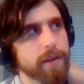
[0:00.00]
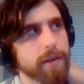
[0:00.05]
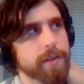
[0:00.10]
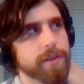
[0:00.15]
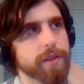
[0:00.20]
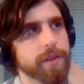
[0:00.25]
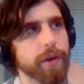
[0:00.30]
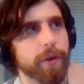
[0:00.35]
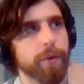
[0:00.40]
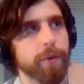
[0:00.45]

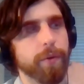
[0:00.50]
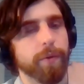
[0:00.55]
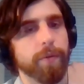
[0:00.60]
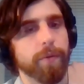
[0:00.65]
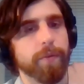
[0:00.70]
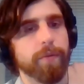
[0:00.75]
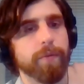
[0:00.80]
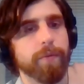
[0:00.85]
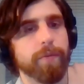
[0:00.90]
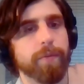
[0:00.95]

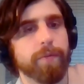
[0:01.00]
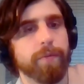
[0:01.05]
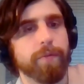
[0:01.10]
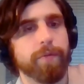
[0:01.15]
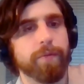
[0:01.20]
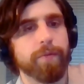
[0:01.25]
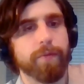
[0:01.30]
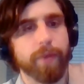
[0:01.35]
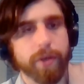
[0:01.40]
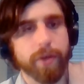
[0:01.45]
So
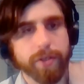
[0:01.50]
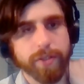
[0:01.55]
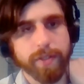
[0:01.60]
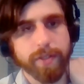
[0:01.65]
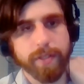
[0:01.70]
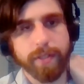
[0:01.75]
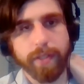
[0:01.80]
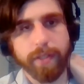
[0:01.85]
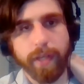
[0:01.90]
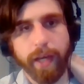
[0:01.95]

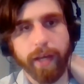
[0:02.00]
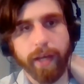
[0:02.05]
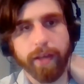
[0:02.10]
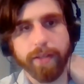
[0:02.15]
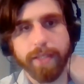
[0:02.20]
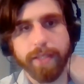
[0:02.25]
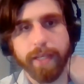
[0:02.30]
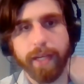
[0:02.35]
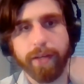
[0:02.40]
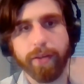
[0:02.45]
first,
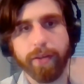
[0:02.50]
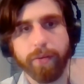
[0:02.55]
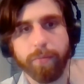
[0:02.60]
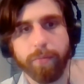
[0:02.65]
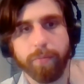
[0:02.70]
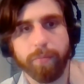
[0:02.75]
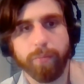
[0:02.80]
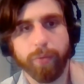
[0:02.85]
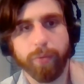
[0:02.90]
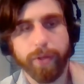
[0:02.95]
to kind of
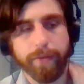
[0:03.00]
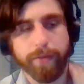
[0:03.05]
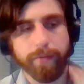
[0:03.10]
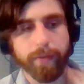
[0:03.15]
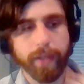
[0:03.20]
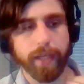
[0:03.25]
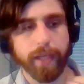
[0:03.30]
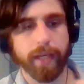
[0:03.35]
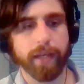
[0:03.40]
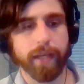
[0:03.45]

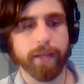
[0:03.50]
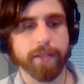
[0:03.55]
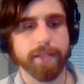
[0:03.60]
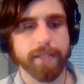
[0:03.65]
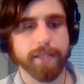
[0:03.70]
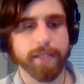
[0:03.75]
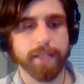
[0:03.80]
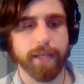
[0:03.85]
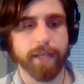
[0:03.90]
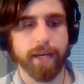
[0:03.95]
briefly
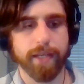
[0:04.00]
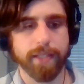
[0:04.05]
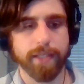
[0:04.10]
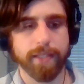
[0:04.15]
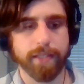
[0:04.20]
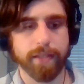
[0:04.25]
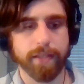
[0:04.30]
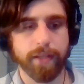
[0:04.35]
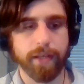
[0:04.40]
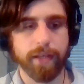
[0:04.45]

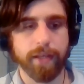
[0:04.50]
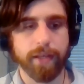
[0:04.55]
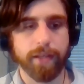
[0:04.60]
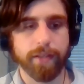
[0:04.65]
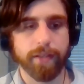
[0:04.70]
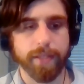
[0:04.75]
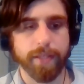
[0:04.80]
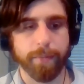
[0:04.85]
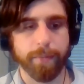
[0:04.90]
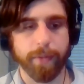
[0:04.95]
discuss
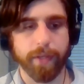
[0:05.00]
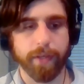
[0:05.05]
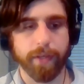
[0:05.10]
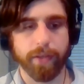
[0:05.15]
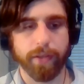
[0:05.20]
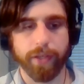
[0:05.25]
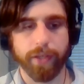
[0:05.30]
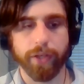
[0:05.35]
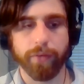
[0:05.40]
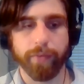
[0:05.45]
some of
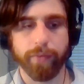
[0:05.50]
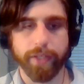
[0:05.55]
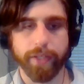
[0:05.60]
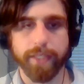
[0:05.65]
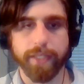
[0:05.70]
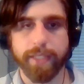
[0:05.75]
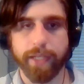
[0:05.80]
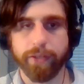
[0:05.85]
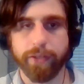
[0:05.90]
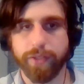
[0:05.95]
the
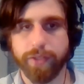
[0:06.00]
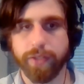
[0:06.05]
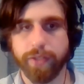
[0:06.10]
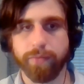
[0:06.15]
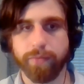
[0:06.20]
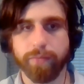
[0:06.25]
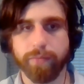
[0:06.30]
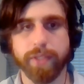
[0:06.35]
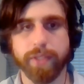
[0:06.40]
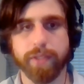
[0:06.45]
various standards
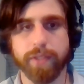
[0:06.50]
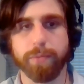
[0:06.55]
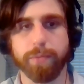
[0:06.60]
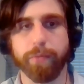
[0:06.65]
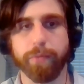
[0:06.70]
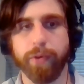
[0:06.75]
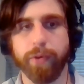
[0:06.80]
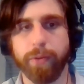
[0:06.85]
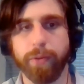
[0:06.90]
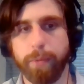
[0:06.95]
and reasons to
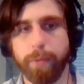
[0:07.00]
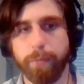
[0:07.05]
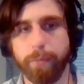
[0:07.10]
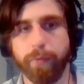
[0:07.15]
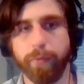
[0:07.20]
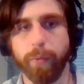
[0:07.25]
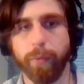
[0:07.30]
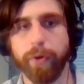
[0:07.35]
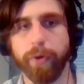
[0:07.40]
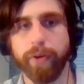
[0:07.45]
prefer the people
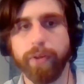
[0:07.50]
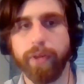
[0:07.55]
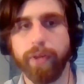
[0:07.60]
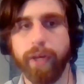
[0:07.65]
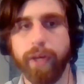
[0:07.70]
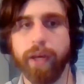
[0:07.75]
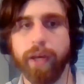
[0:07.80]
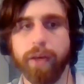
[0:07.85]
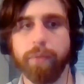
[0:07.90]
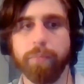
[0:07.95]
forward.
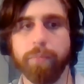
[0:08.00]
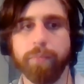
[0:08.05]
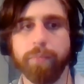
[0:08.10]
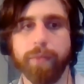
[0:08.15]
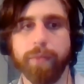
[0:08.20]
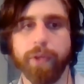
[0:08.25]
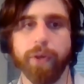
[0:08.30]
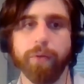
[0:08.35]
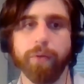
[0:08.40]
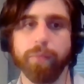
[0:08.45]

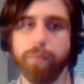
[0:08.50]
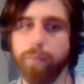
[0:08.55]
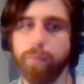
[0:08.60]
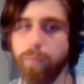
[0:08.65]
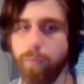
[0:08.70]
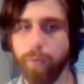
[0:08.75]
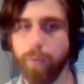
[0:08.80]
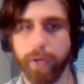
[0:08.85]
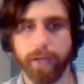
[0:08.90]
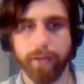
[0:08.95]

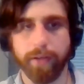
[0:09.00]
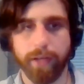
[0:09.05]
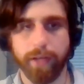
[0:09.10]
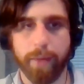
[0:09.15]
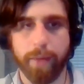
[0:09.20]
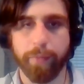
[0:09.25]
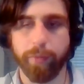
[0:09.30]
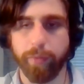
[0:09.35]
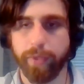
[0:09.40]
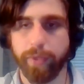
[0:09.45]
One
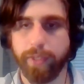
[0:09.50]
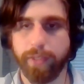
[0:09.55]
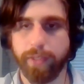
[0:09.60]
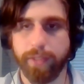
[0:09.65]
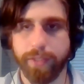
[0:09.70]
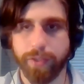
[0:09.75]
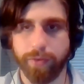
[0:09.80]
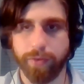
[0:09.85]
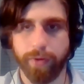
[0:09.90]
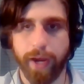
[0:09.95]
common one
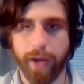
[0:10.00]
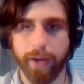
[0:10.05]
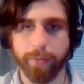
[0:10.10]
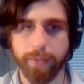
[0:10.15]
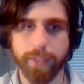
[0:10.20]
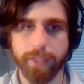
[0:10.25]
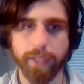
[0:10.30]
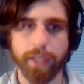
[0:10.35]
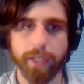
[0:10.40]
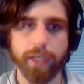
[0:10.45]
is
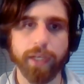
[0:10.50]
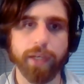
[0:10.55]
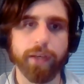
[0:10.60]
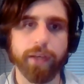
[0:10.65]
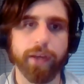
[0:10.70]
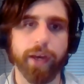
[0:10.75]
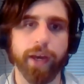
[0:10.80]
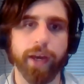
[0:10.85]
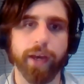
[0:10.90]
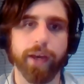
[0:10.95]
ground.
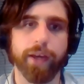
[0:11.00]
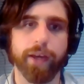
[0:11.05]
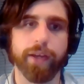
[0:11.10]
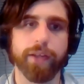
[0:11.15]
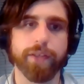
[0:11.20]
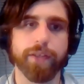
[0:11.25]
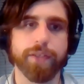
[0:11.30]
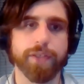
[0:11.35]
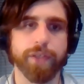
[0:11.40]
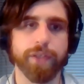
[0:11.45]

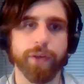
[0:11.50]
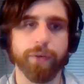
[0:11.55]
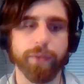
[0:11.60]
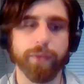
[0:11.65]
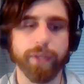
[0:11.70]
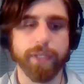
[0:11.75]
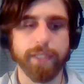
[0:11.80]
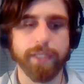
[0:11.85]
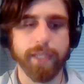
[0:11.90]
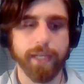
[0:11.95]
So
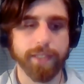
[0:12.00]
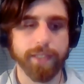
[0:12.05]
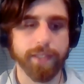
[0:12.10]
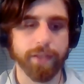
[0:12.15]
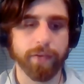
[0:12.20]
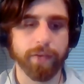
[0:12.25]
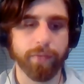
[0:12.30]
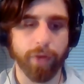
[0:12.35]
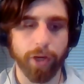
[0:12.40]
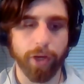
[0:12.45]
the sets
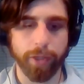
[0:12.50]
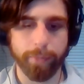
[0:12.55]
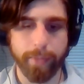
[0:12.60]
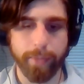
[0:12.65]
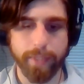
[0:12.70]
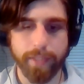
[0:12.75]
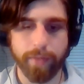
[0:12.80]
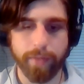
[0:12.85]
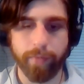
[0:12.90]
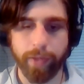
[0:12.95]
of
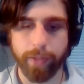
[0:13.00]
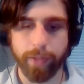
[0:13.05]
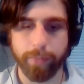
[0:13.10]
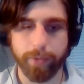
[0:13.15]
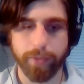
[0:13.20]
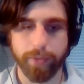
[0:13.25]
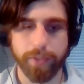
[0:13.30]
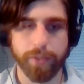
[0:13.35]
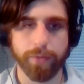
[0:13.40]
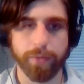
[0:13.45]
arguments
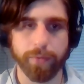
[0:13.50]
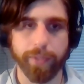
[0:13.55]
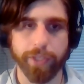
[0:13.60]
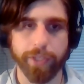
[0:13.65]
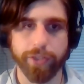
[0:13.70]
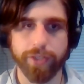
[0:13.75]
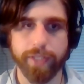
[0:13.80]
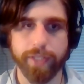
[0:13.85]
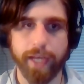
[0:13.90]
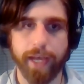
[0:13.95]
available to
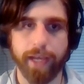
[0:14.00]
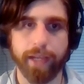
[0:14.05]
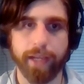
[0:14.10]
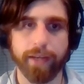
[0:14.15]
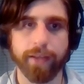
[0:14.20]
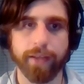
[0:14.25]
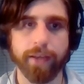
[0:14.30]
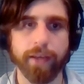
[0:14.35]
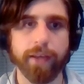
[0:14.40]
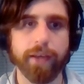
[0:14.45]
each side.